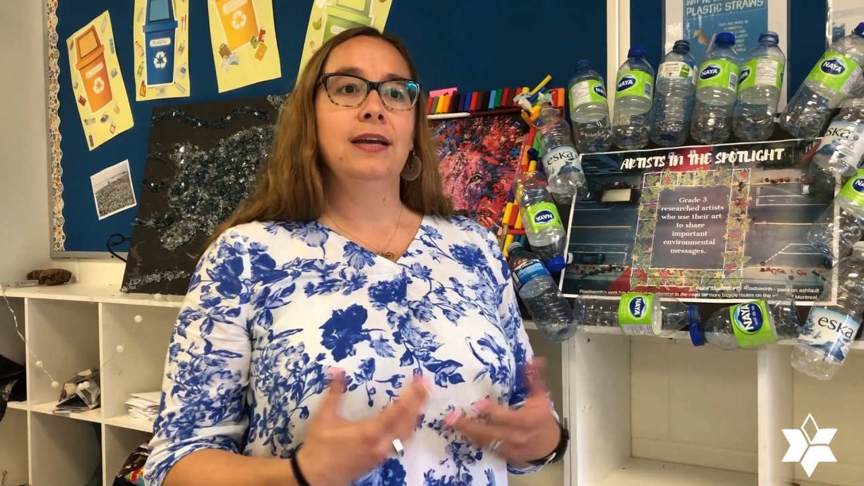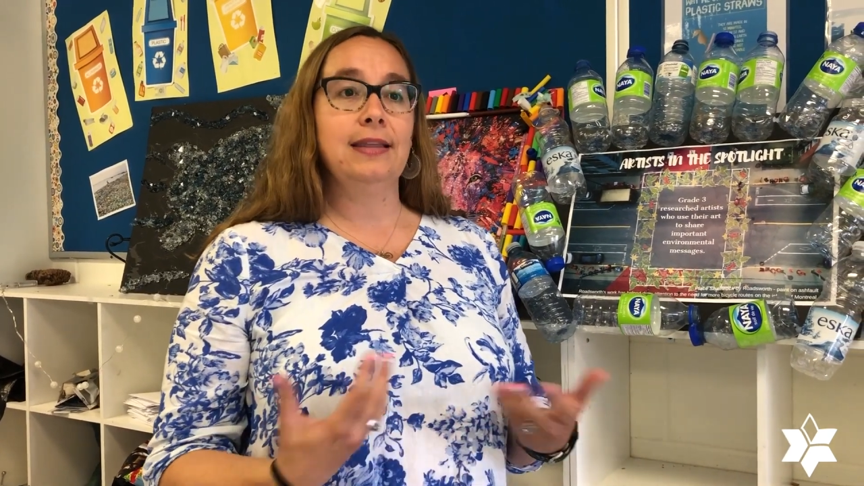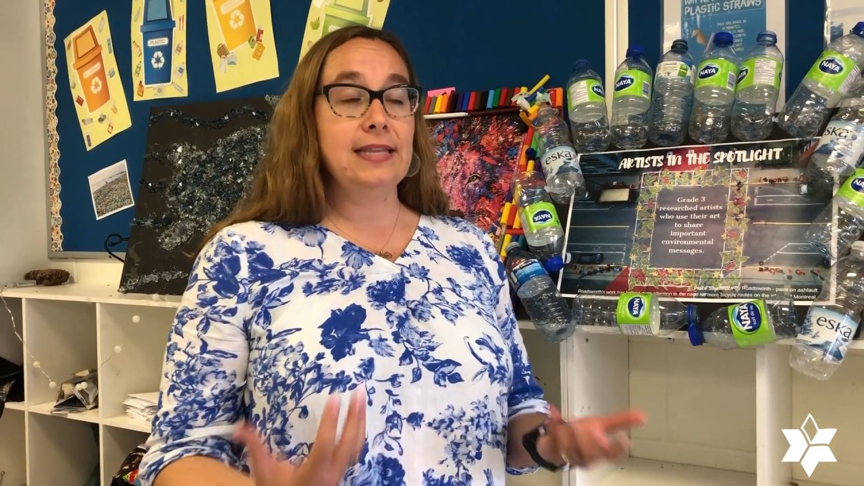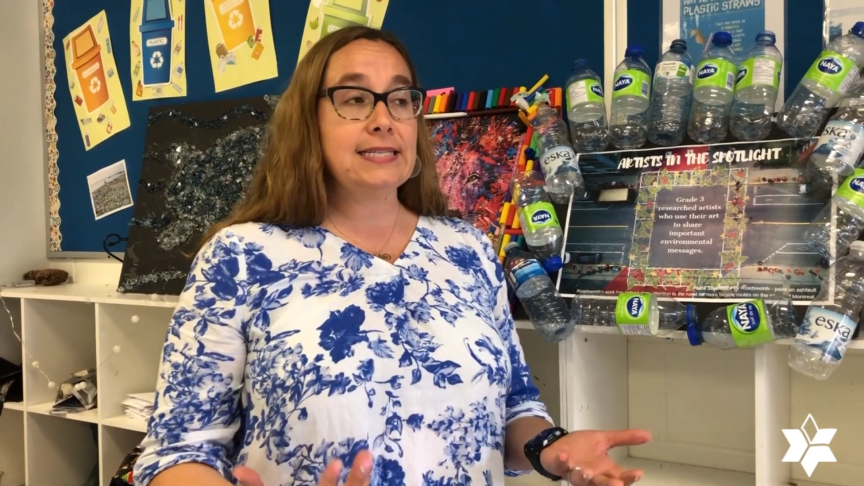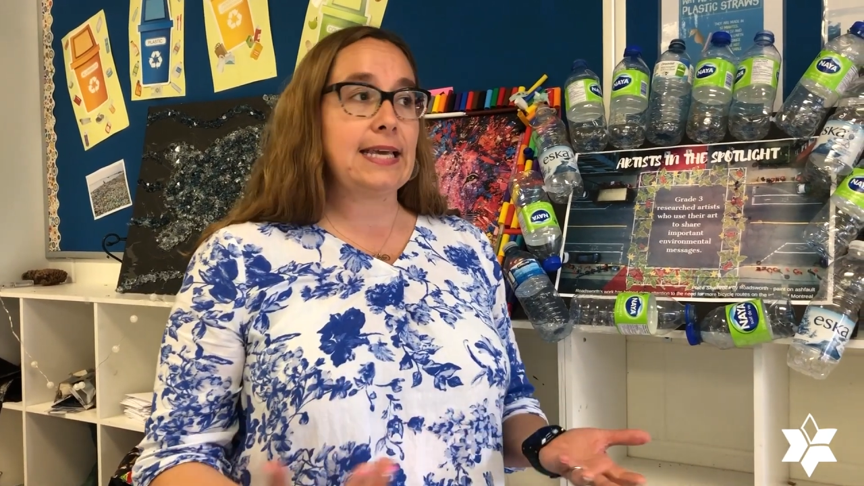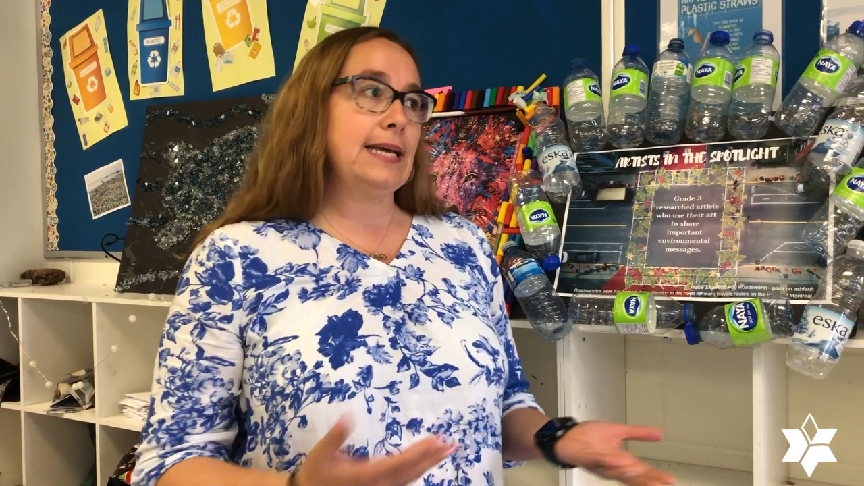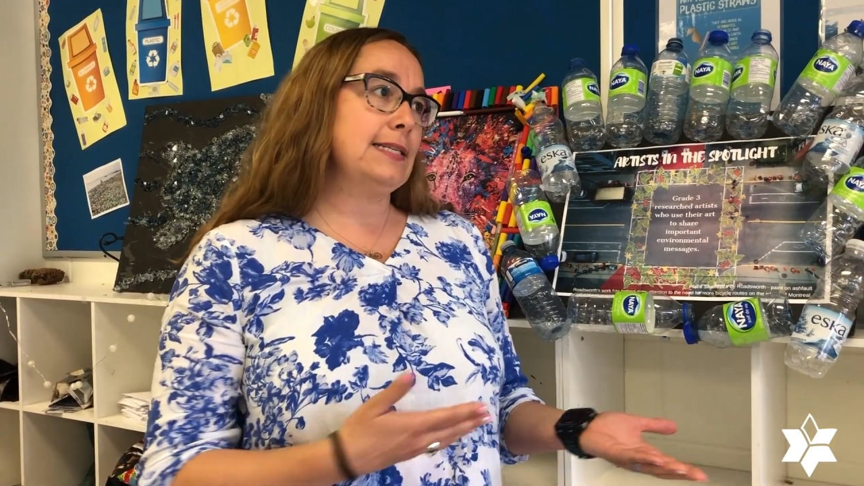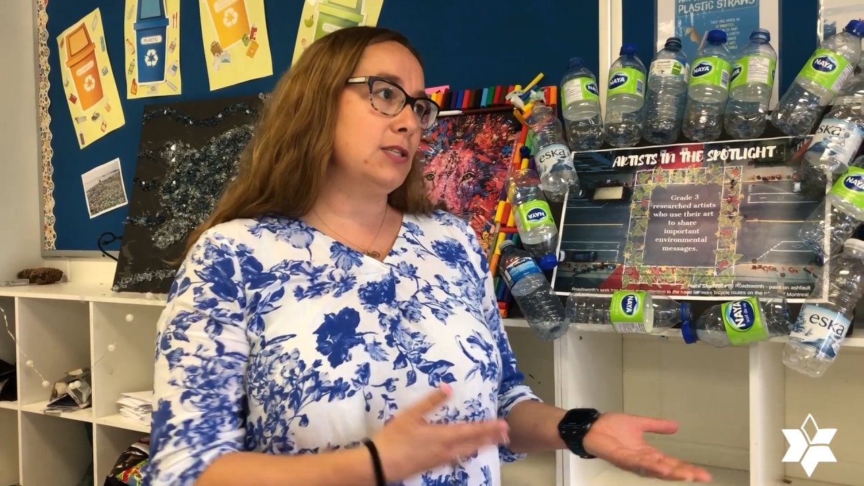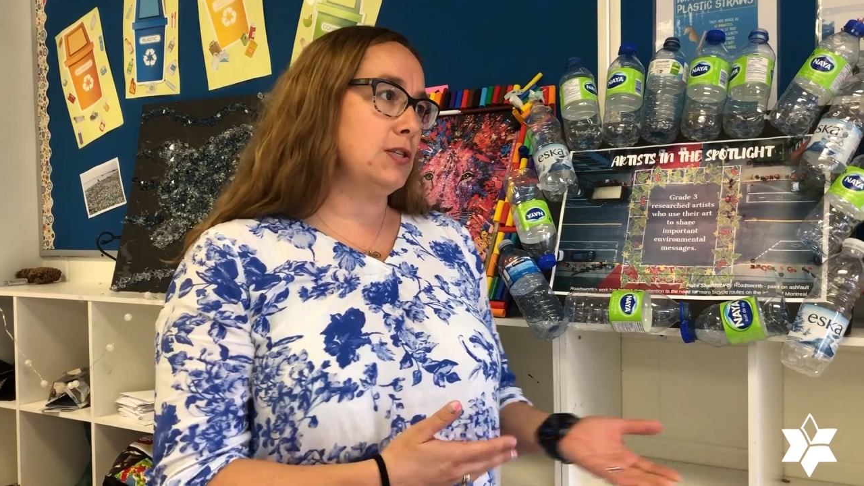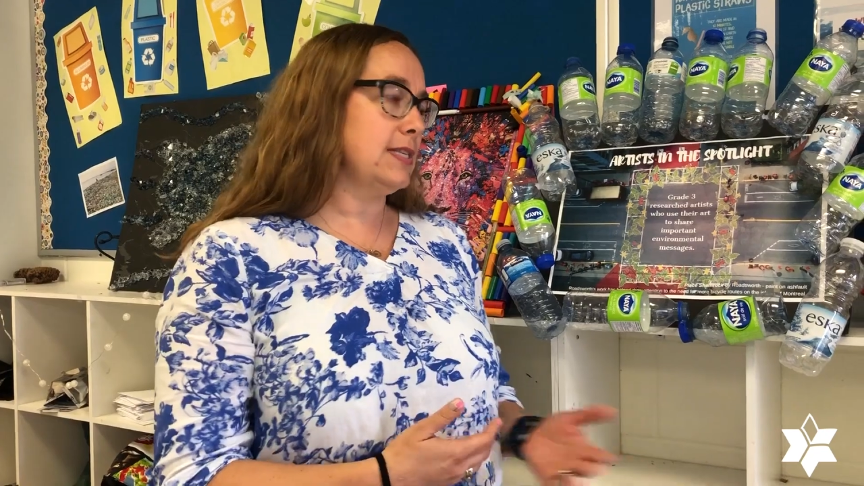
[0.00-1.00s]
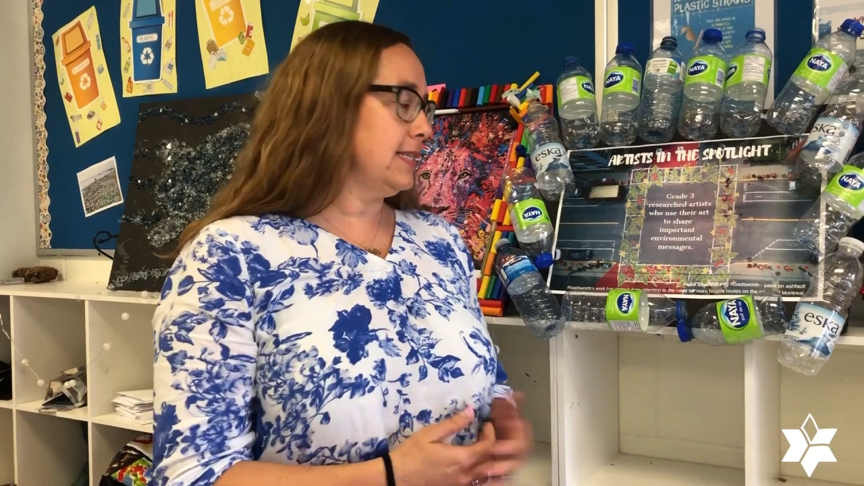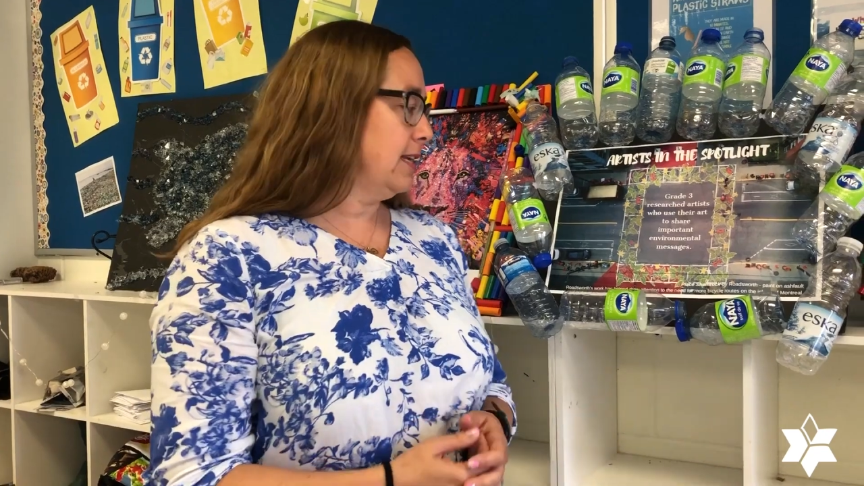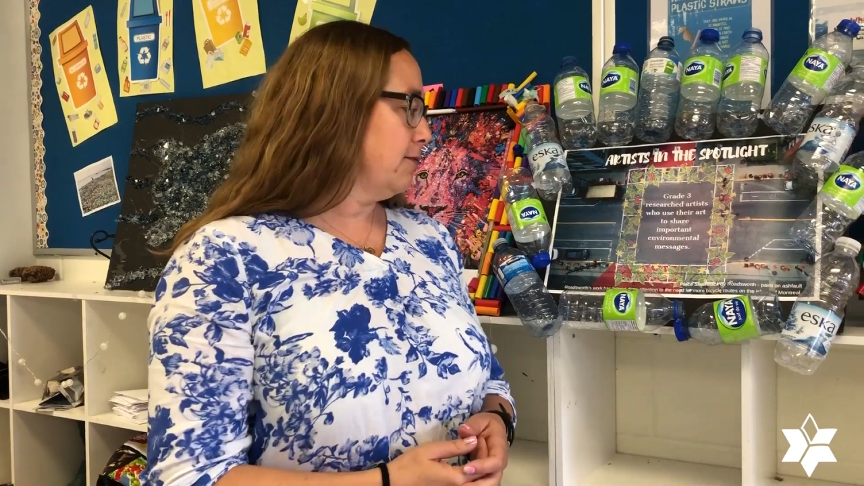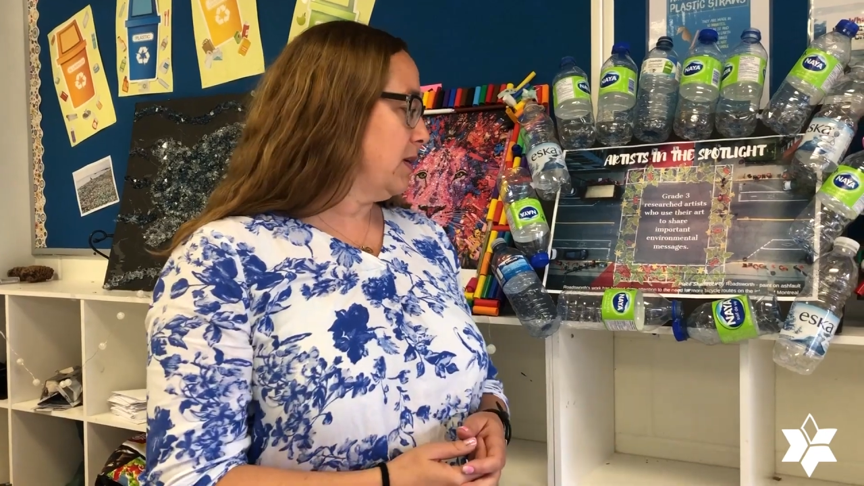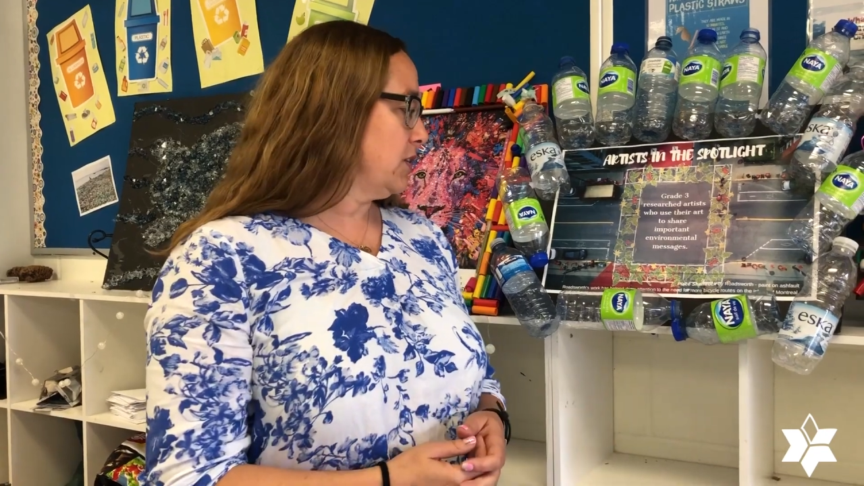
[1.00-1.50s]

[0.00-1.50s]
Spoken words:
in this case, to the city of